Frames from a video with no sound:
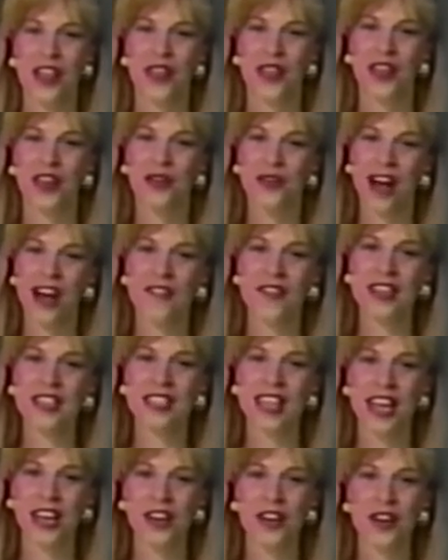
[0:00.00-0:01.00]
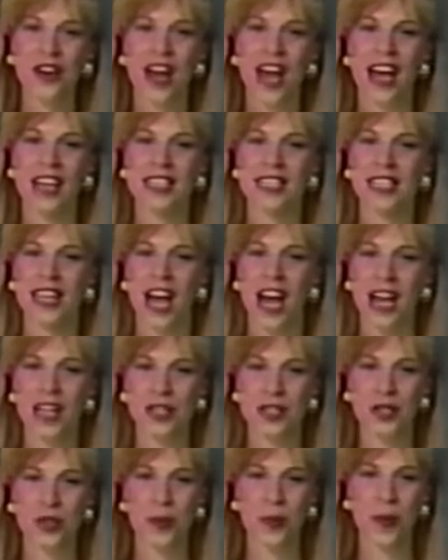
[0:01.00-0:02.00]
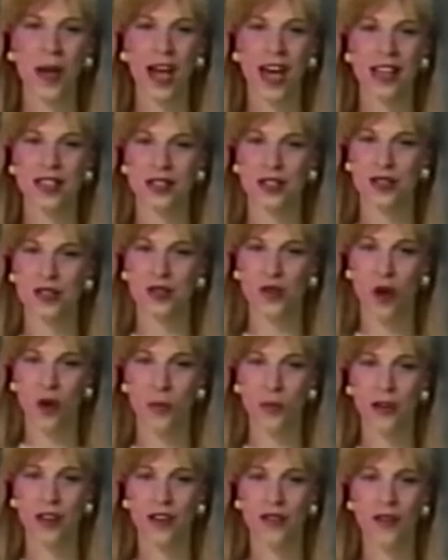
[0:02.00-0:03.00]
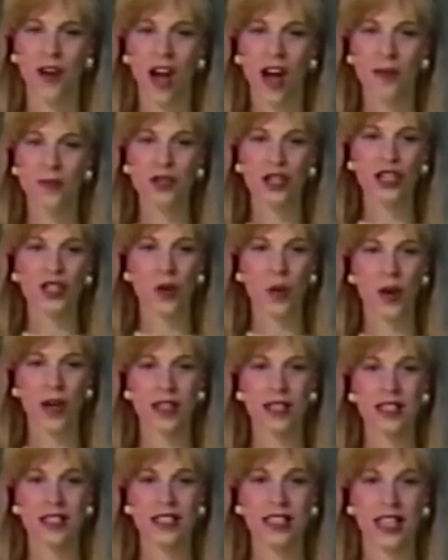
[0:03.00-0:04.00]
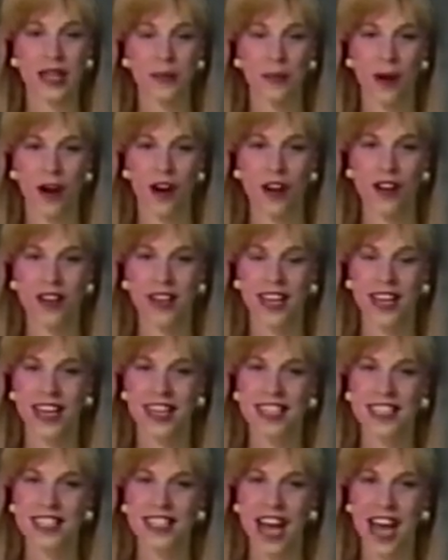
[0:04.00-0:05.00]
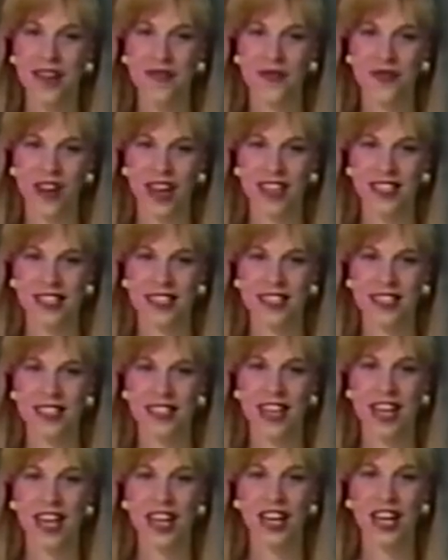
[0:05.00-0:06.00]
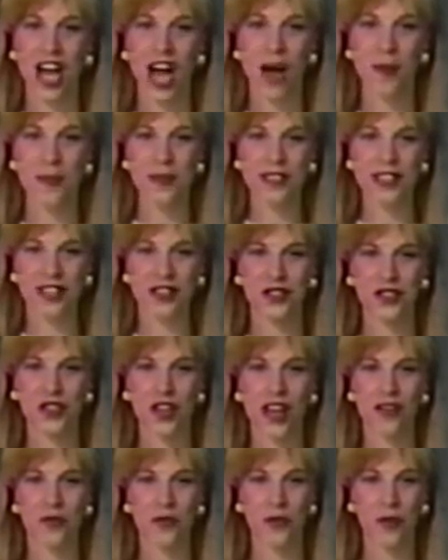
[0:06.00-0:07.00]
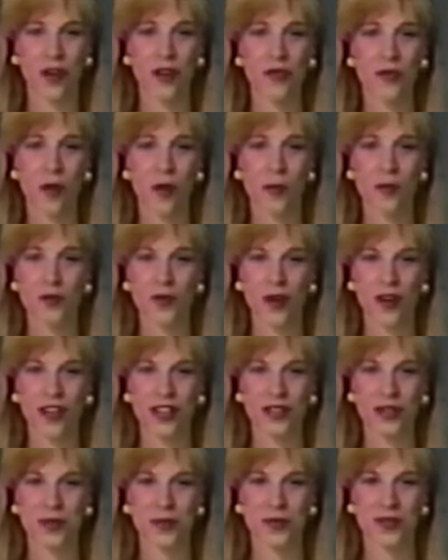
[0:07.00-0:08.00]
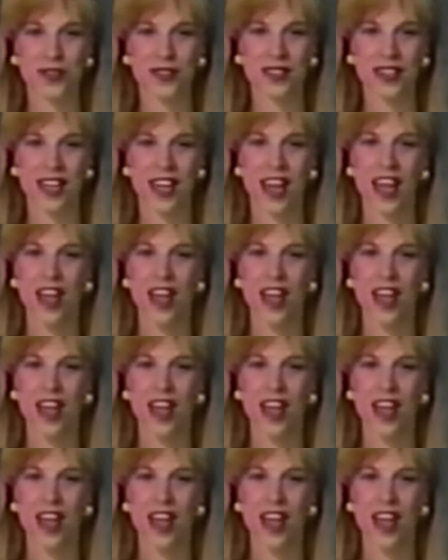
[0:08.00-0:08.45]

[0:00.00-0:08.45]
The graphics editor has an unsurpassed assortment of object-oriented clip art, typefaces, composition, and free-form drawing tools.